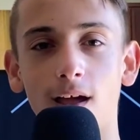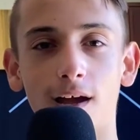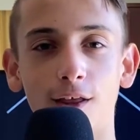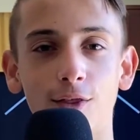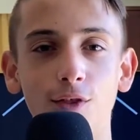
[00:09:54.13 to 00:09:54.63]

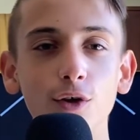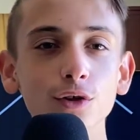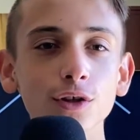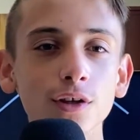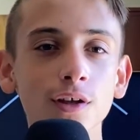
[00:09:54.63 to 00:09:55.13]
I
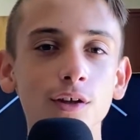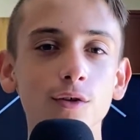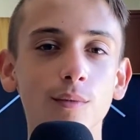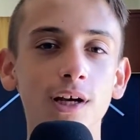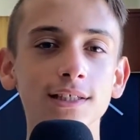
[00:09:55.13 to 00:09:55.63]
thought
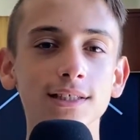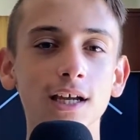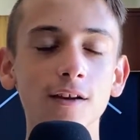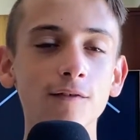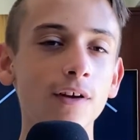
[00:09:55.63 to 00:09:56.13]
to
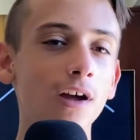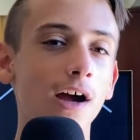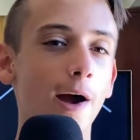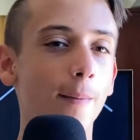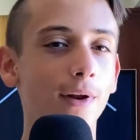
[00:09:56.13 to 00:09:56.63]
myself,
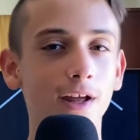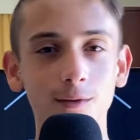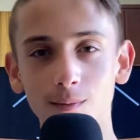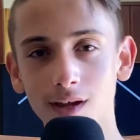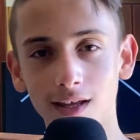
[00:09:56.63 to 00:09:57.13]
I'm
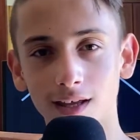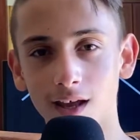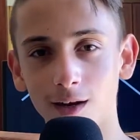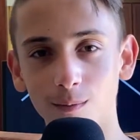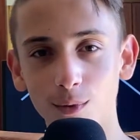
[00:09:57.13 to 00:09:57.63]
not making
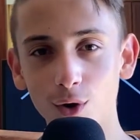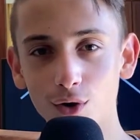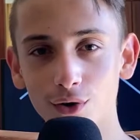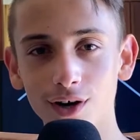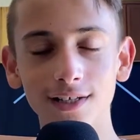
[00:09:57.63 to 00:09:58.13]
any
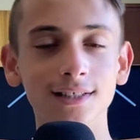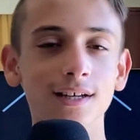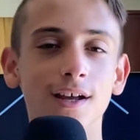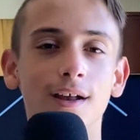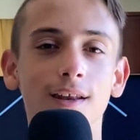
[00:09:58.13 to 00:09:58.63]
progress,
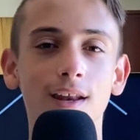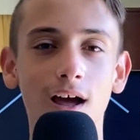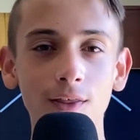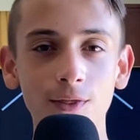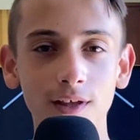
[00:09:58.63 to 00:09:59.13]

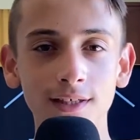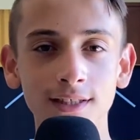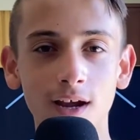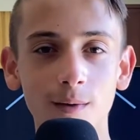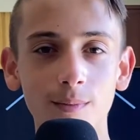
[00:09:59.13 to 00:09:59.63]
nothing
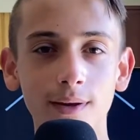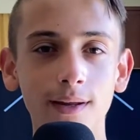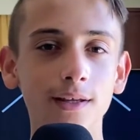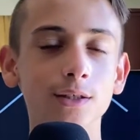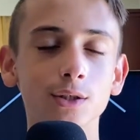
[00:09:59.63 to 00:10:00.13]
is
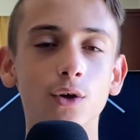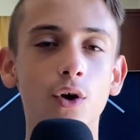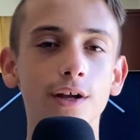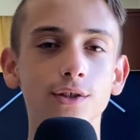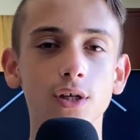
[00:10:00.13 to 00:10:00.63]
happening,
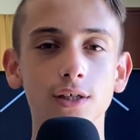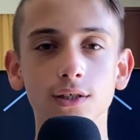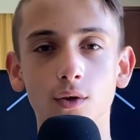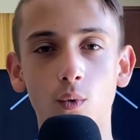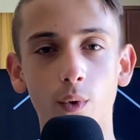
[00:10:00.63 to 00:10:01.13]
so I
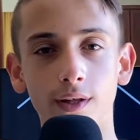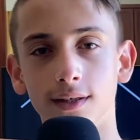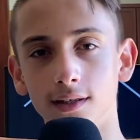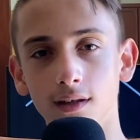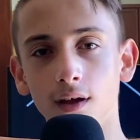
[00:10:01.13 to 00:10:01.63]
just
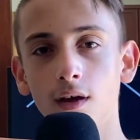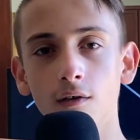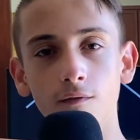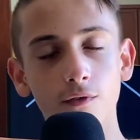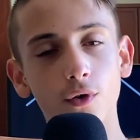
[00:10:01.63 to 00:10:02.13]
quit it
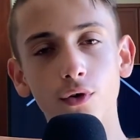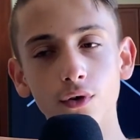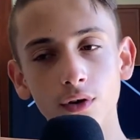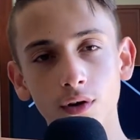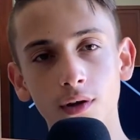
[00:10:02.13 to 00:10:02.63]
for